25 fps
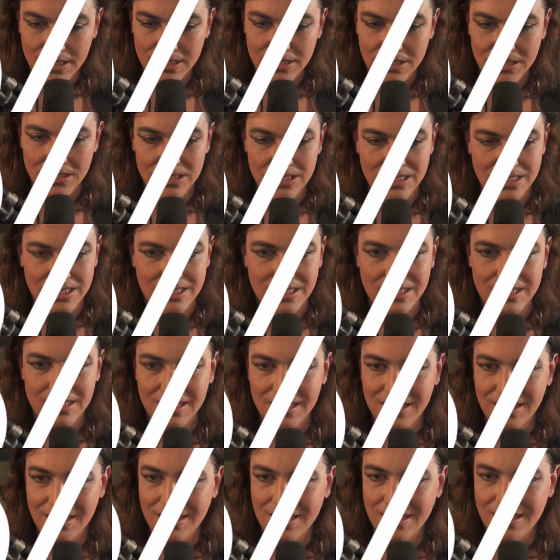Because
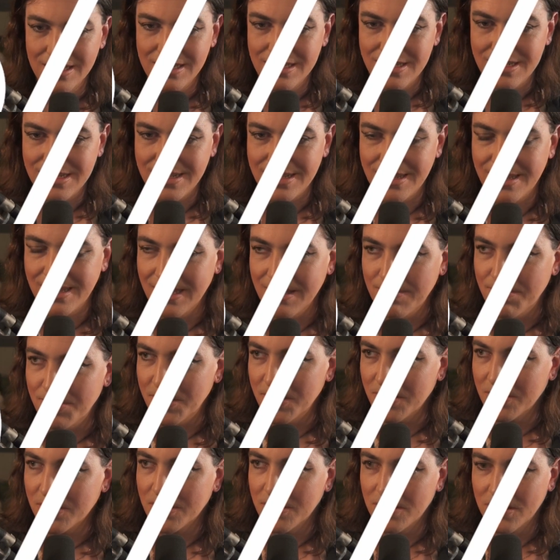the
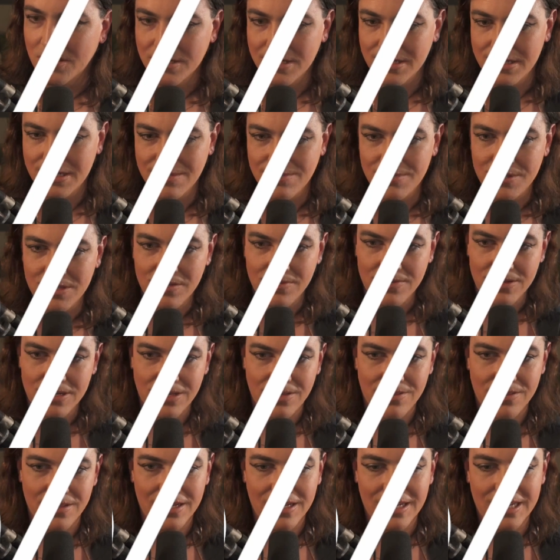pure concept of it, I
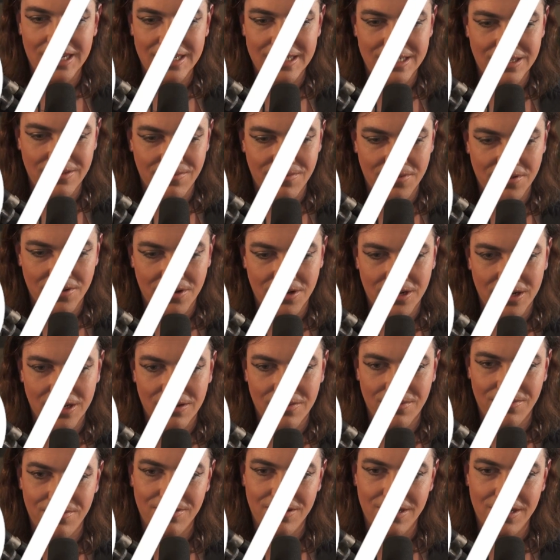think, gets it far
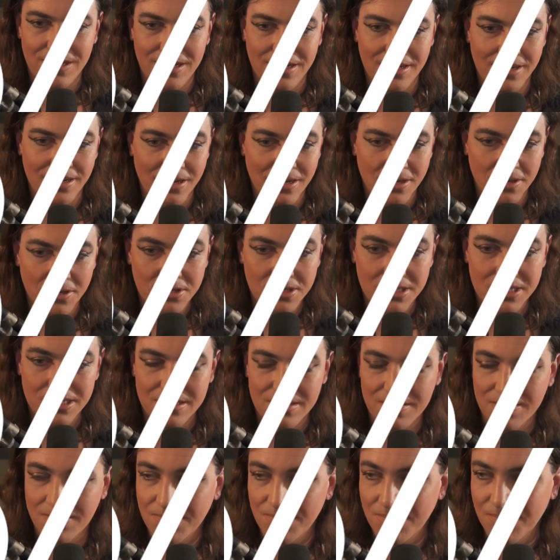enough. It looks
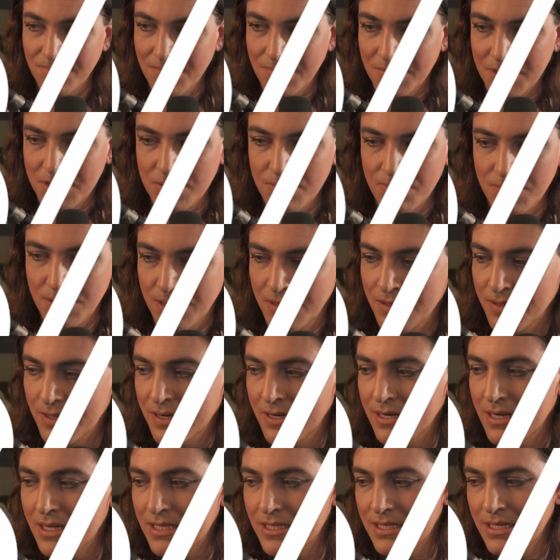much better than
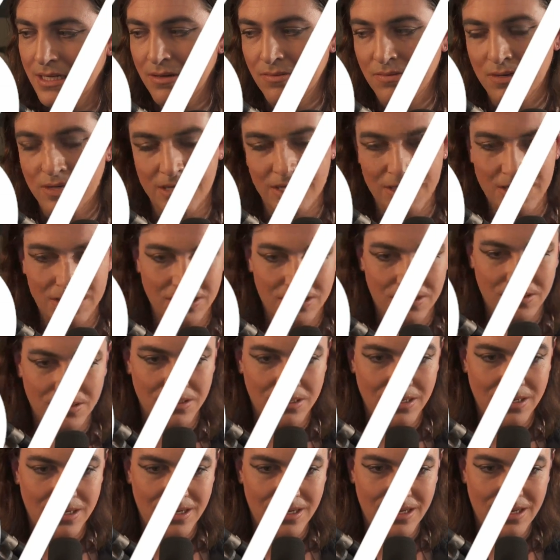it has any right to,
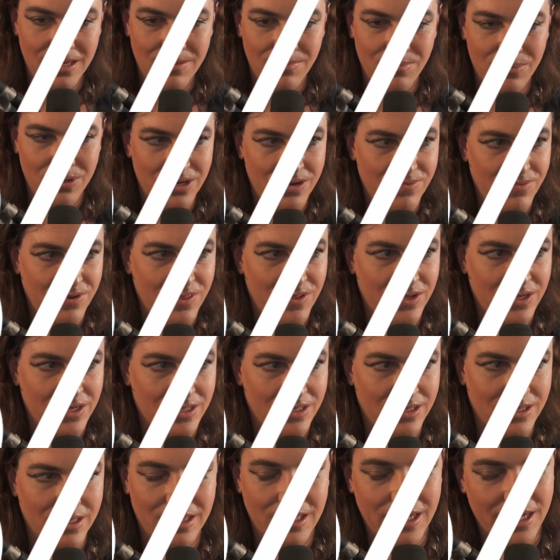but everything
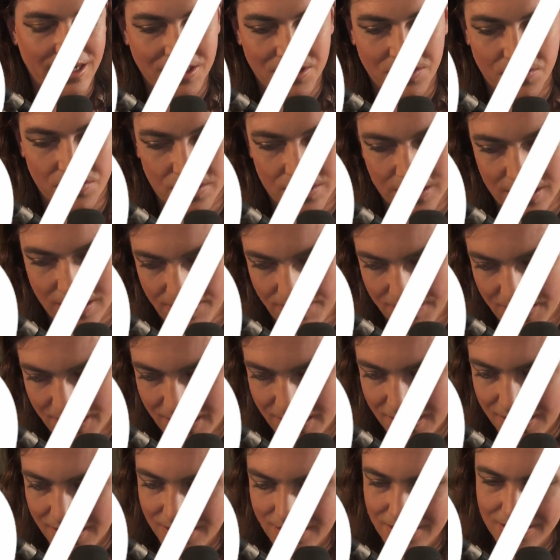other than that is really
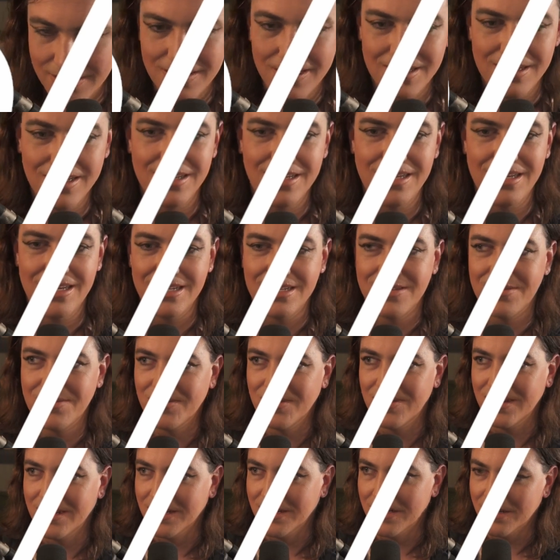bad. It's
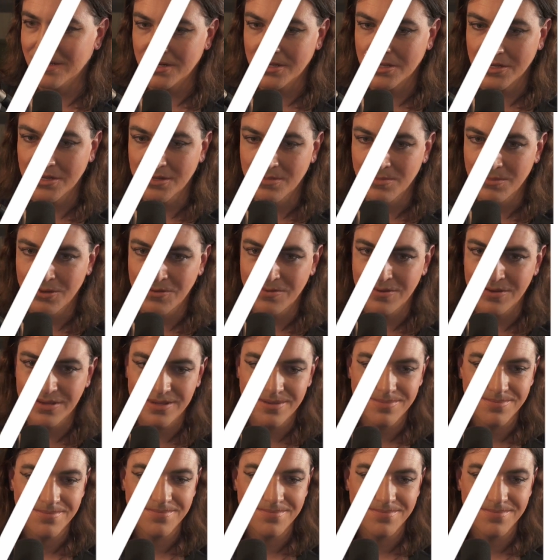really good movie.